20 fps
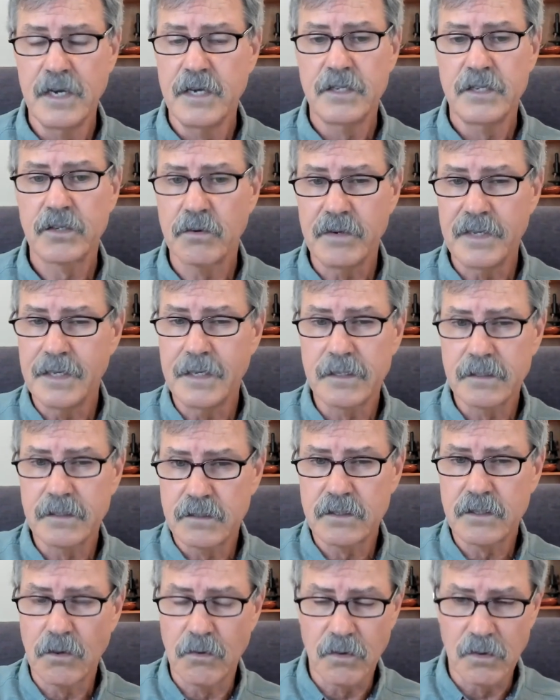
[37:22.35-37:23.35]
So,
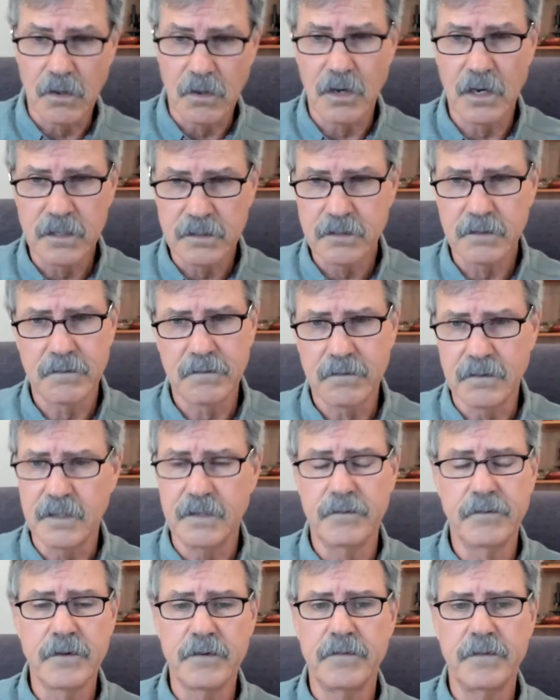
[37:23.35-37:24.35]
it's so loss of
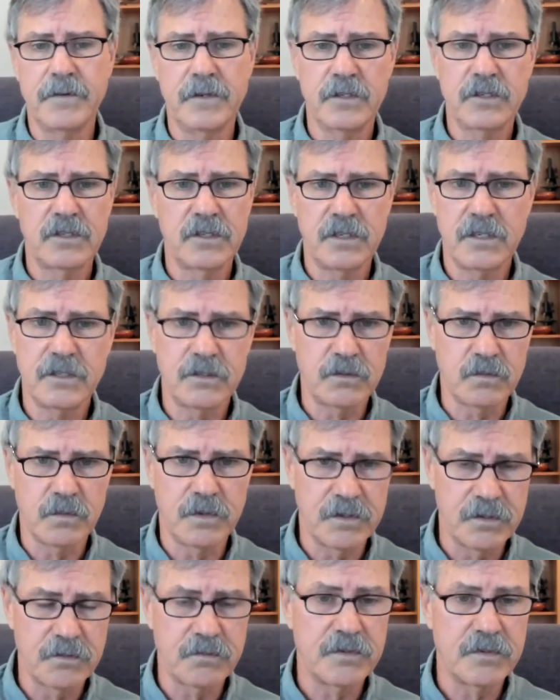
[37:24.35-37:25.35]
liver function is
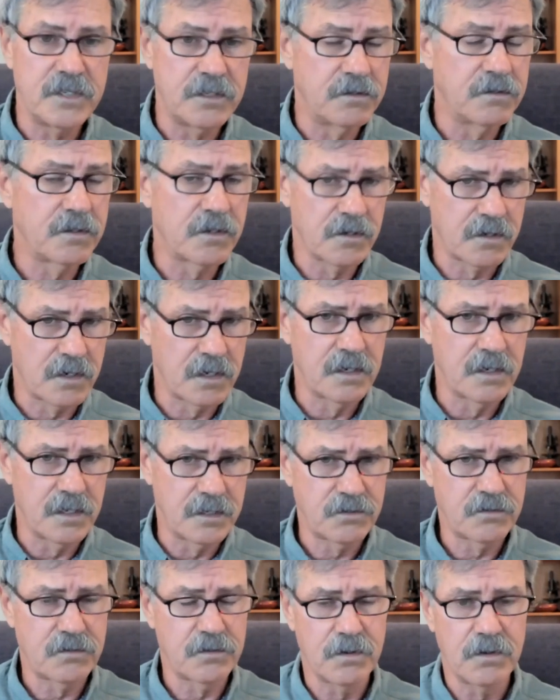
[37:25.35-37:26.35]
one of the reasons our
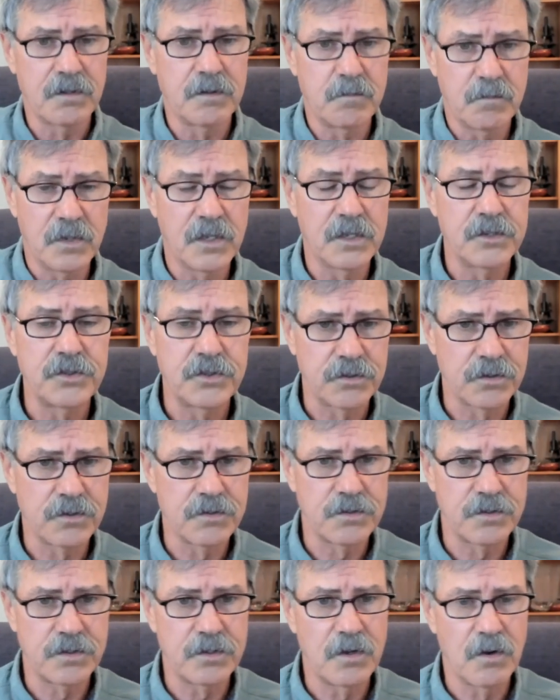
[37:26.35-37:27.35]
cholesterol and blood
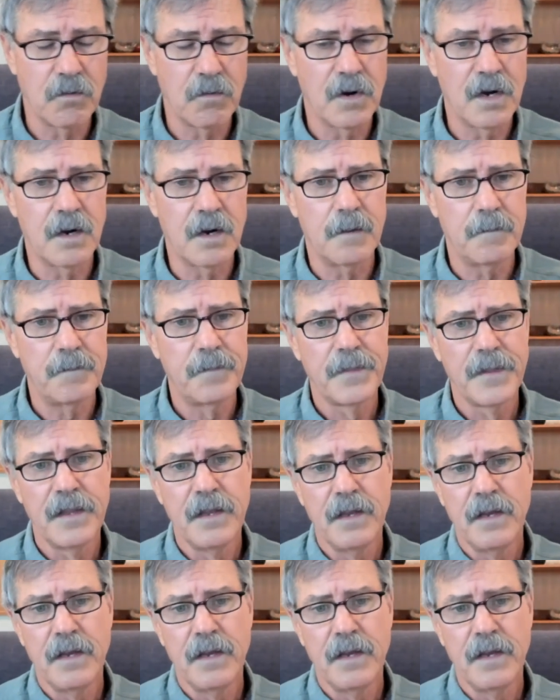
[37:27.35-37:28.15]
sugars go up.